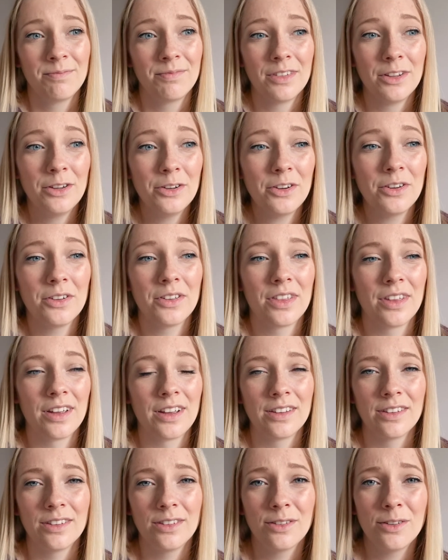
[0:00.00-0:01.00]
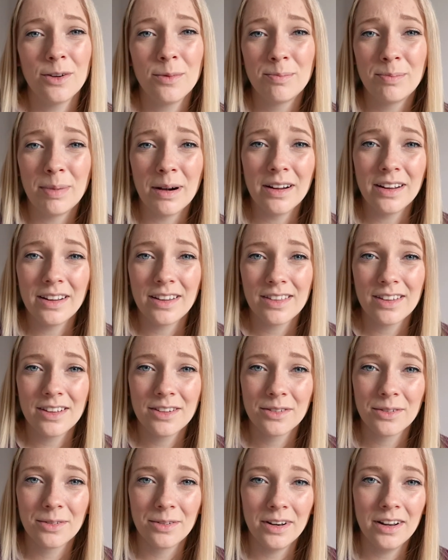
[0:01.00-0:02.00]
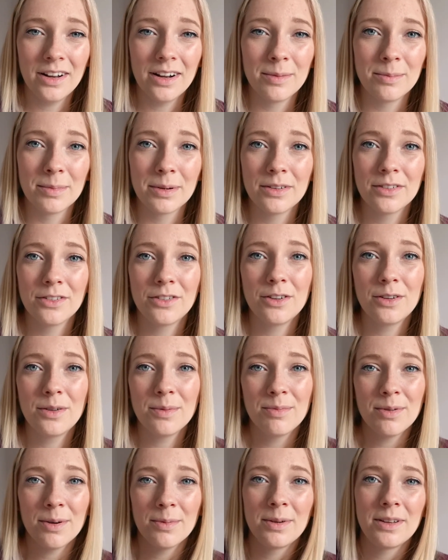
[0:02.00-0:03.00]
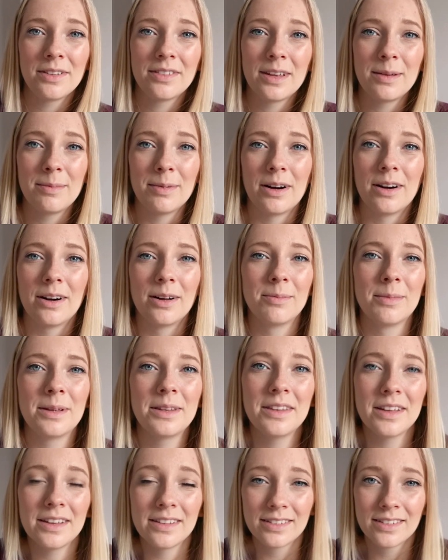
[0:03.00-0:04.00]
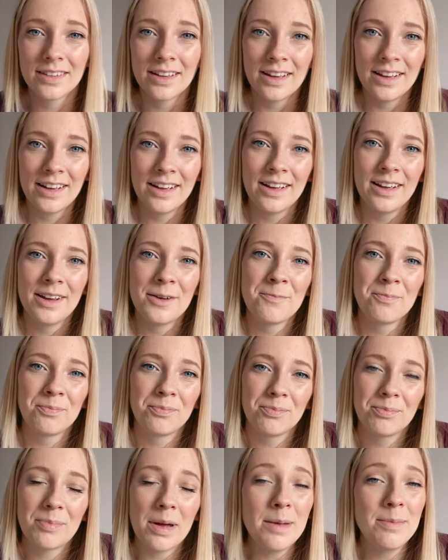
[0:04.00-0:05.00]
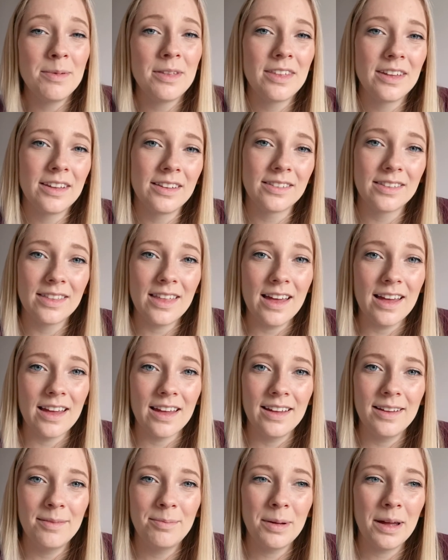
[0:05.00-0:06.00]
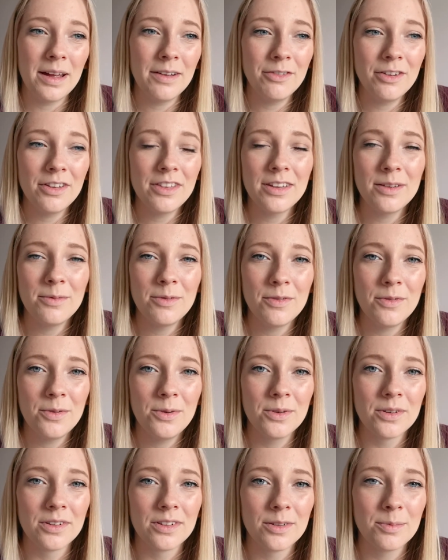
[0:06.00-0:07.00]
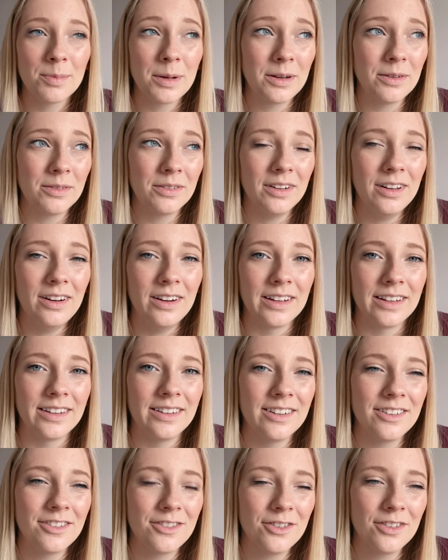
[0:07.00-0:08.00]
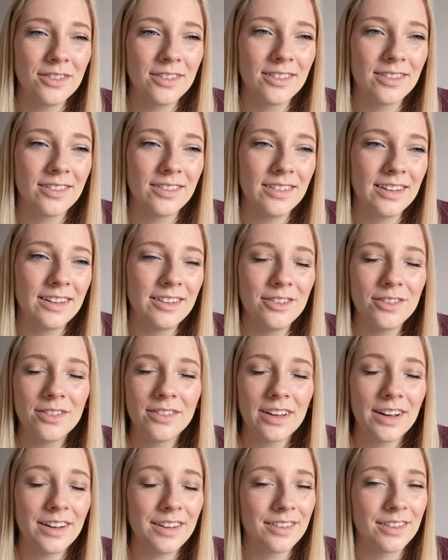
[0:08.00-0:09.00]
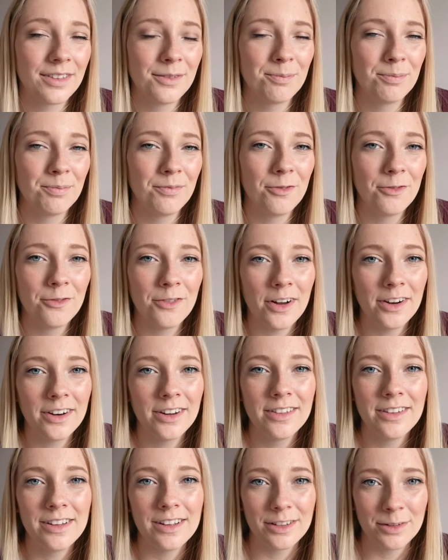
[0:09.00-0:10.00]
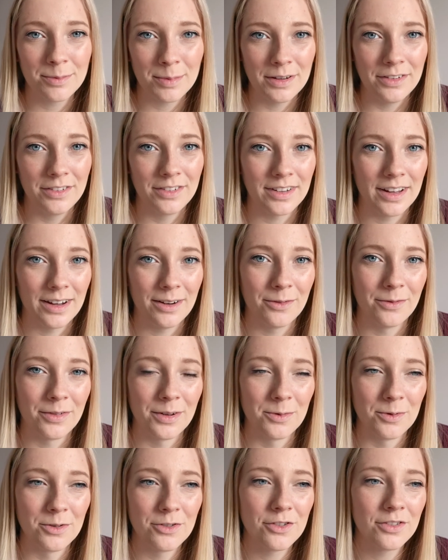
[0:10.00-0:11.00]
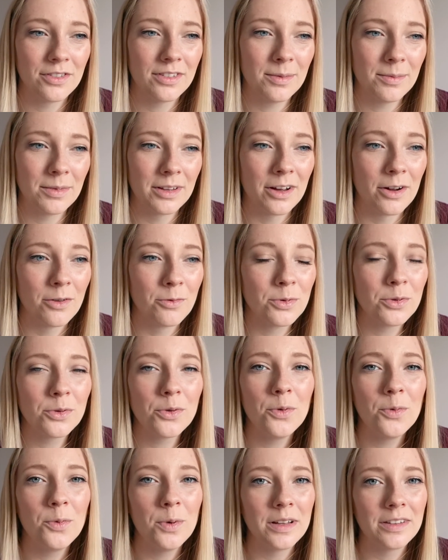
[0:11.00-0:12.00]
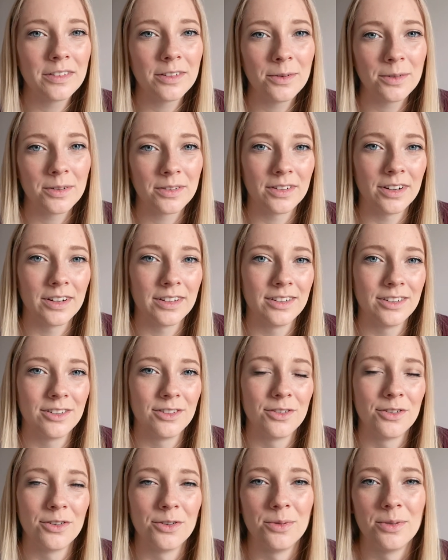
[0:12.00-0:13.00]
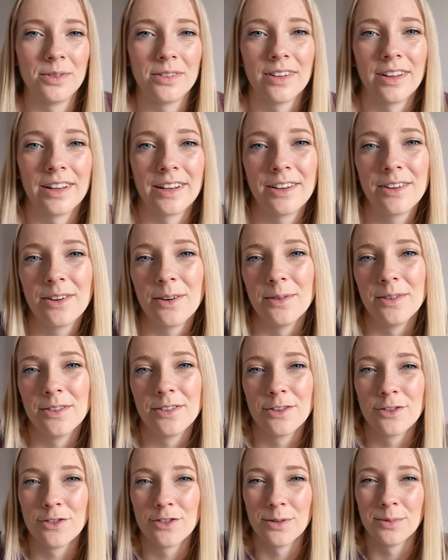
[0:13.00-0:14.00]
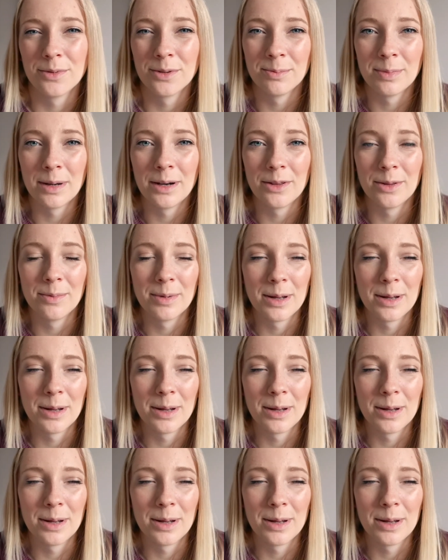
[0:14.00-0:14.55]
look at things and stop buying things online, because you can probably see behind me there's baby things there, but everything we've ordered has been online, and it just takes the fun and the experience out of it, which is something I was always so excited to do, is like go into the shops and buy all the